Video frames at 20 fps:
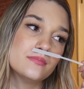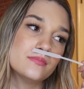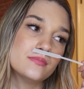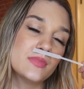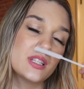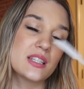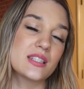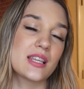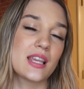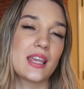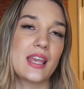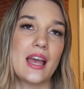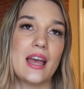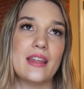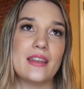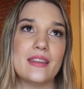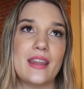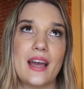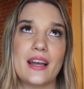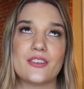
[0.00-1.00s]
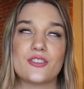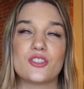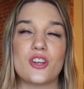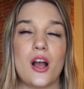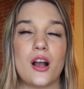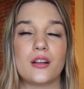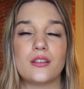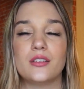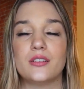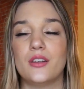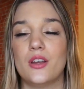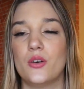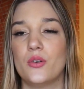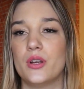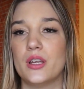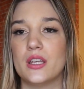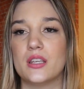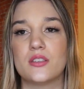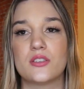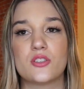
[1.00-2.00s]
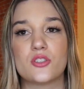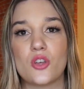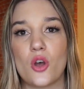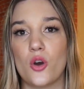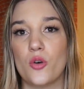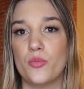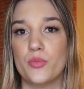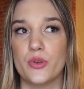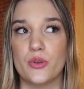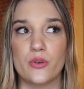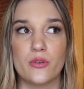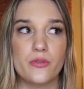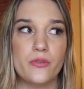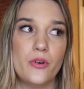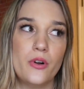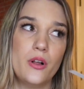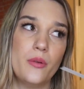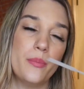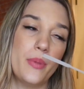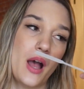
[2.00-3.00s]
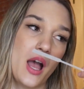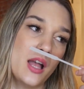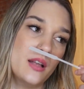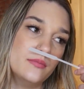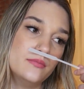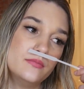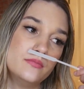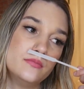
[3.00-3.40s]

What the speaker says: Because again, that chocolate note is so beautiful, but